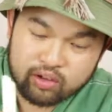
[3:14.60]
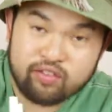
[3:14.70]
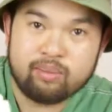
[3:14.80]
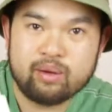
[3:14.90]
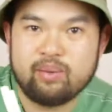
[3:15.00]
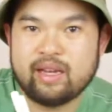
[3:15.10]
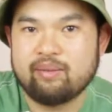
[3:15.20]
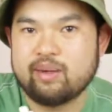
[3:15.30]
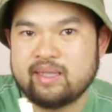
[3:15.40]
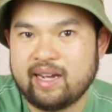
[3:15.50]
if I'm gonna be
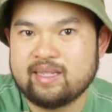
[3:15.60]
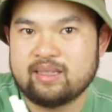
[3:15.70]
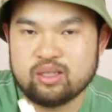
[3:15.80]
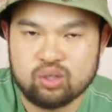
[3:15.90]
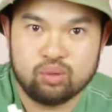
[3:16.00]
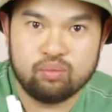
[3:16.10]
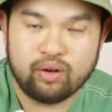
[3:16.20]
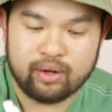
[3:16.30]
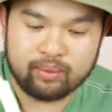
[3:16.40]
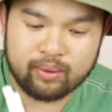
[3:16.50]
able to taste the soup
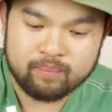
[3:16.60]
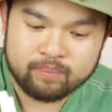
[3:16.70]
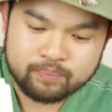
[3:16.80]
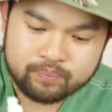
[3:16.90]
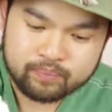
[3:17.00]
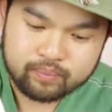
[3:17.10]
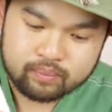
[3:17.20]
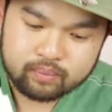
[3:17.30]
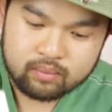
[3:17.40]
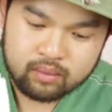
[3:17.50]
very well.
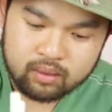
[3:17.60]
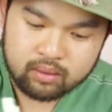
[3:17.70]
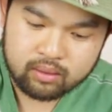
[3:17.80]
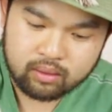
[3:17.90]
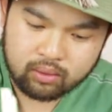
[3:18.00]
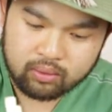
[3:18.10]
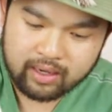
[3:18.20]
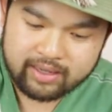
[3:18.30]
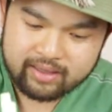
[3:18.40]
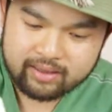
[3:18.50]
Alrighty.